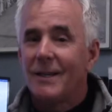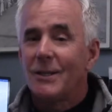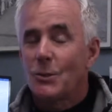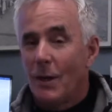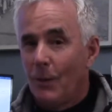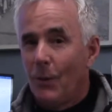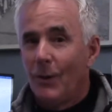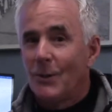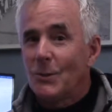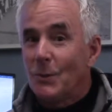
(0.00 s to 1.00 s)

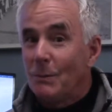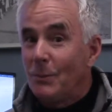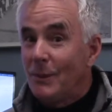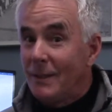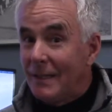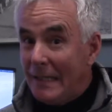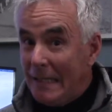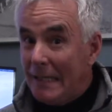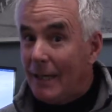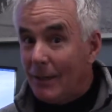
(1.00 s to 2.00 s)
drywallers were putting a
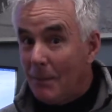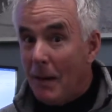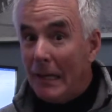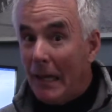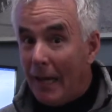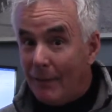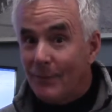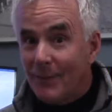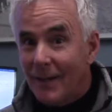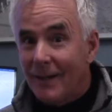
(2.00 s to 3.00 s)
hit out on my
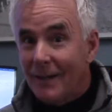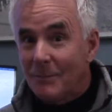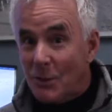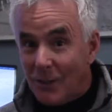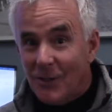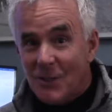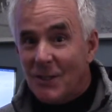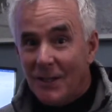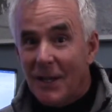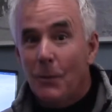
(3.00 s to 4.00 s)
life.
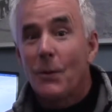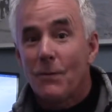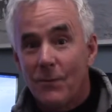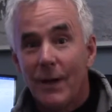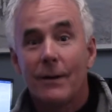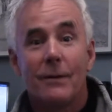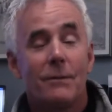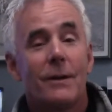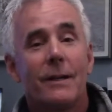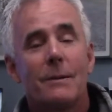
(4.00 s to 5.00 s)
Seriously, they were very,
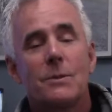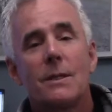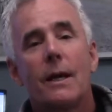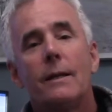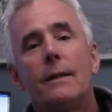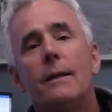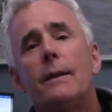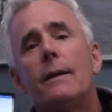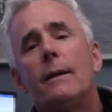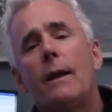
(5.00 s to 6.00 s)
very upset.
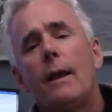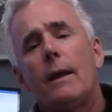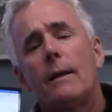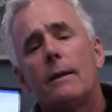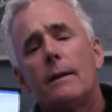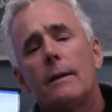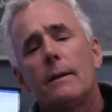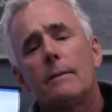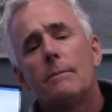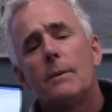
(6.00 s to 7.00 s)
And
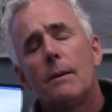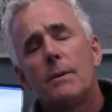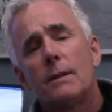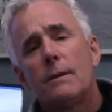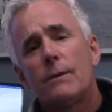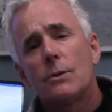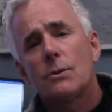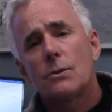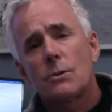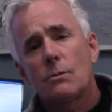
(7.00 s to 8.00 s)
building
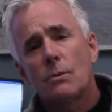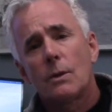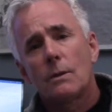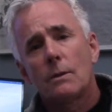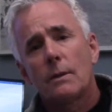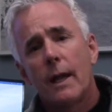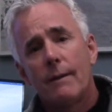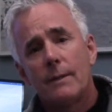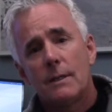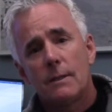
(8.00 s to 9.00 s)
officials were
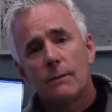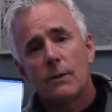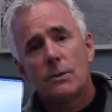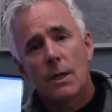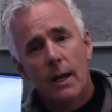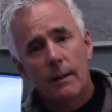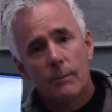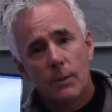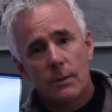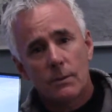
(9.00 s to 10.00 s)
having a difficult time
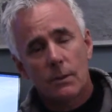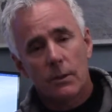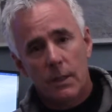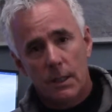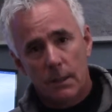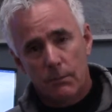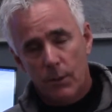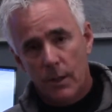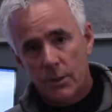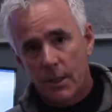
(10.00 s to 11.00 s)
with looking at
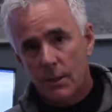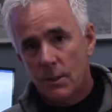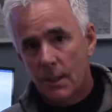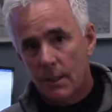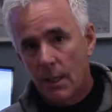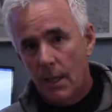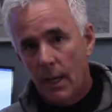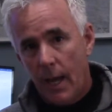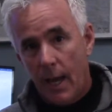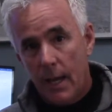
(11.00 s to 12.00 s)
projects that
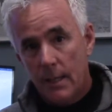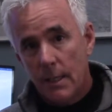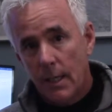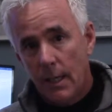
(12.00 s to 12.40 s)
had,